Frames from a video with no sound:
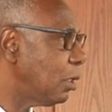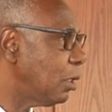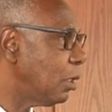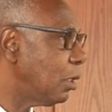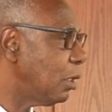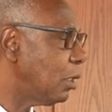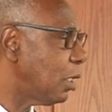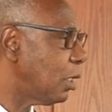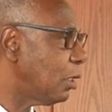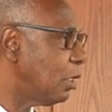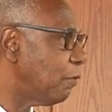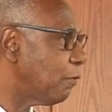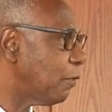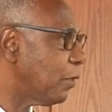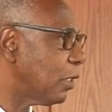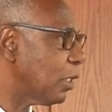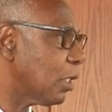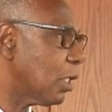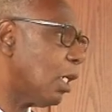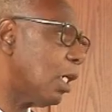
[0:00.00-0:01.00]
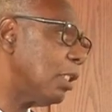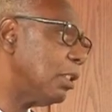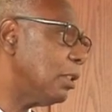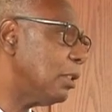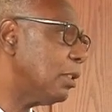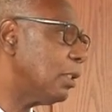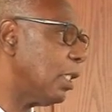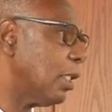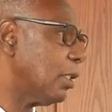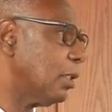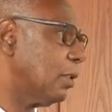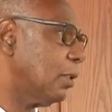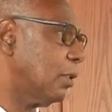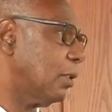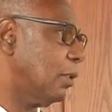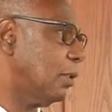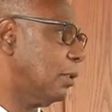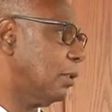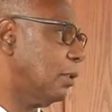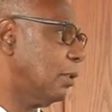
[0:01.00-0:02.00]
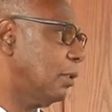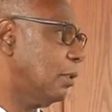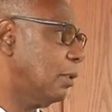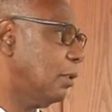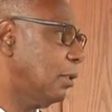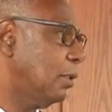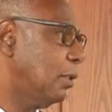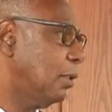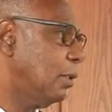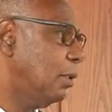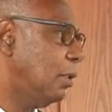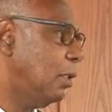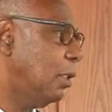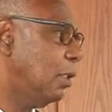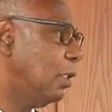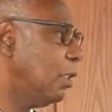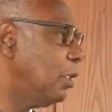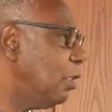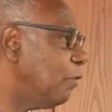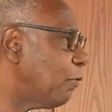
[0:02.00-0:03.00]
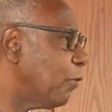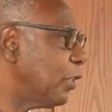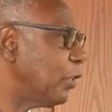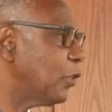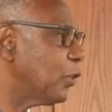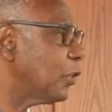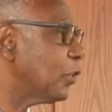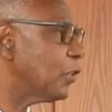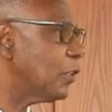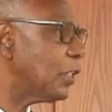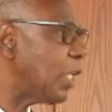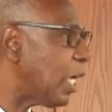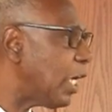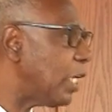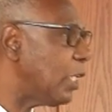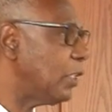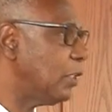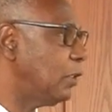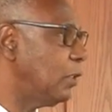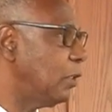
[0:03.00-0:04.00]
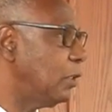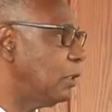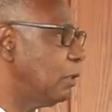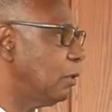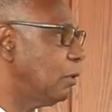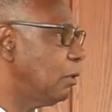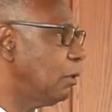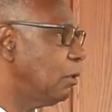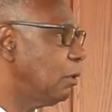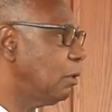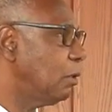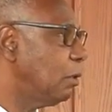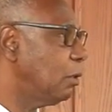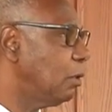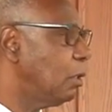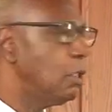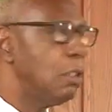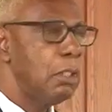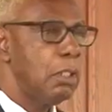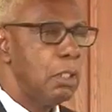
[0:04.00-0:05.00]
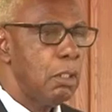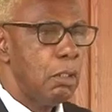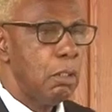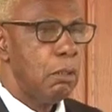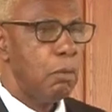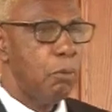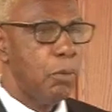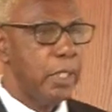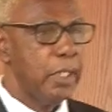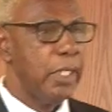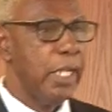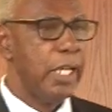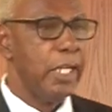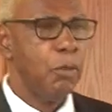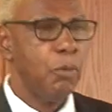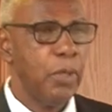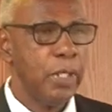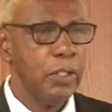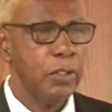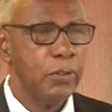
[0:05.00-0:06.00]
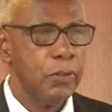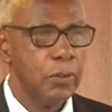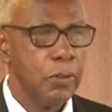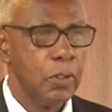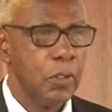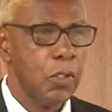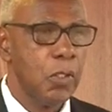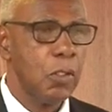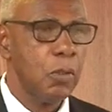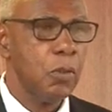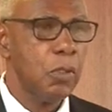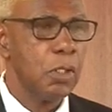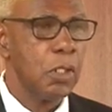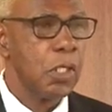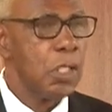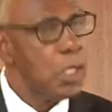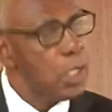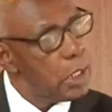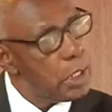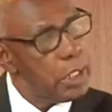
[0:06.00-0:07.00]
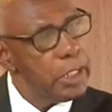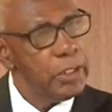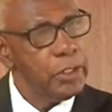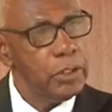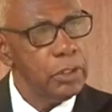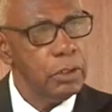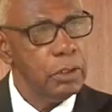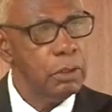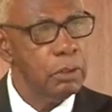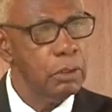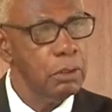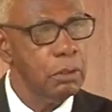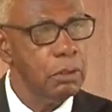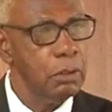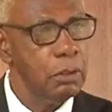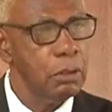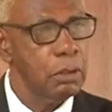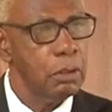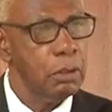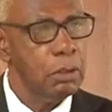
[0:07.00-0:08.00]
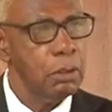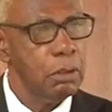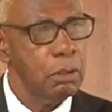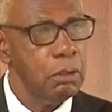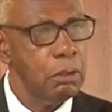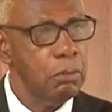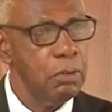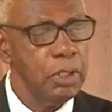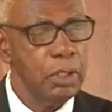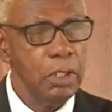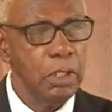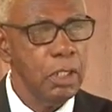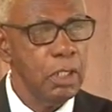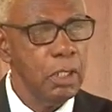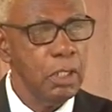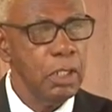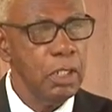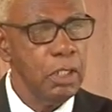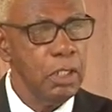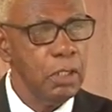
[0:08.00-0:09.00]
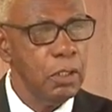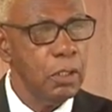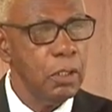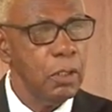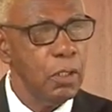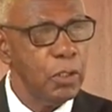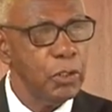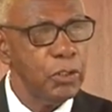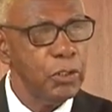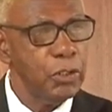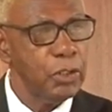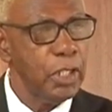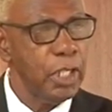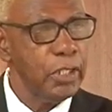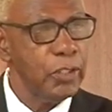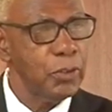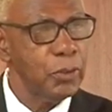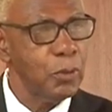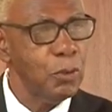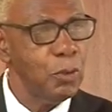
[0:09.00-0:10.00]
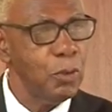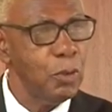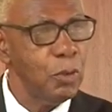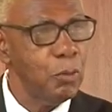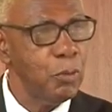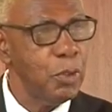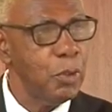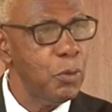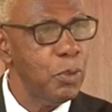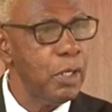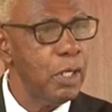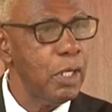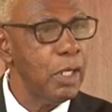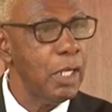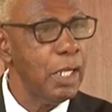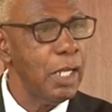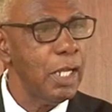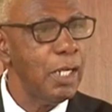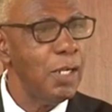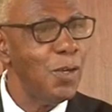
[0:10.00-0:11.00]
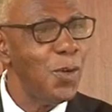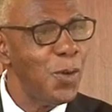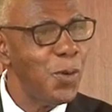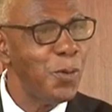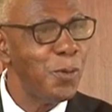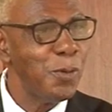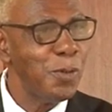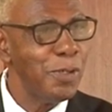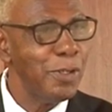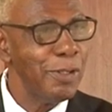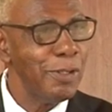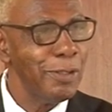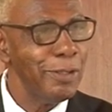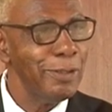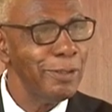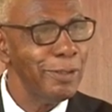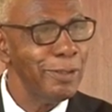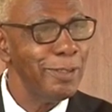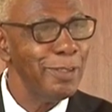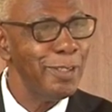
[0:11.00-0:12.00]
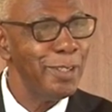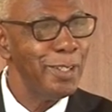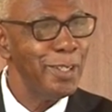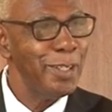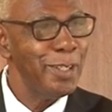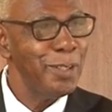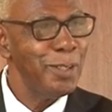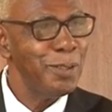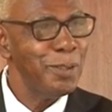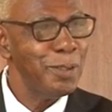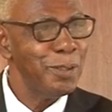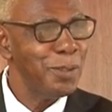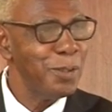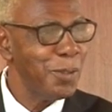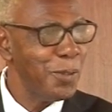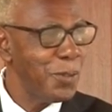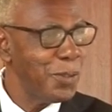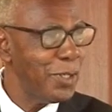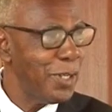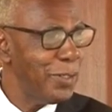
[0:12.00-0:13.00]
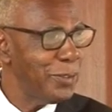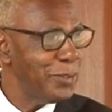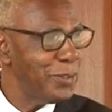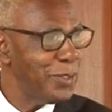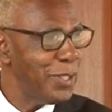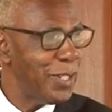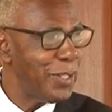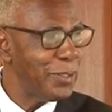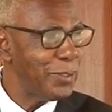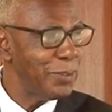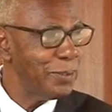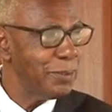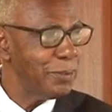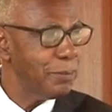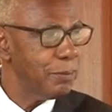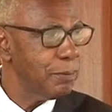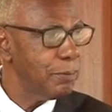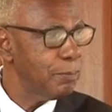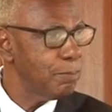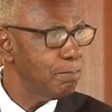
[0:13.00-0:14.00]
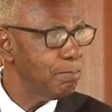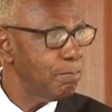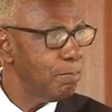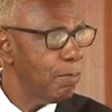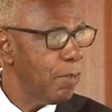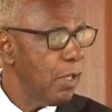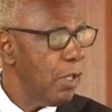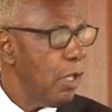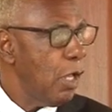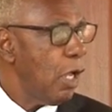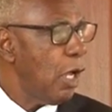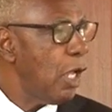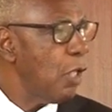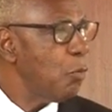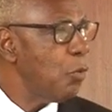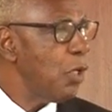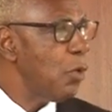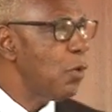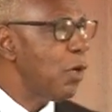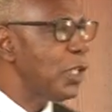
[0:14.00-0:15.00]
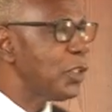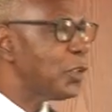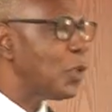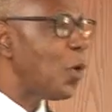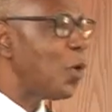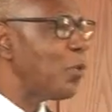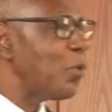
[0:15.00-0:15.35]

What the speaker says: in a different context, in a different society. When I went to Cornwall College, we didn't eat lunch at school. We were allowed to go downtown. And we were so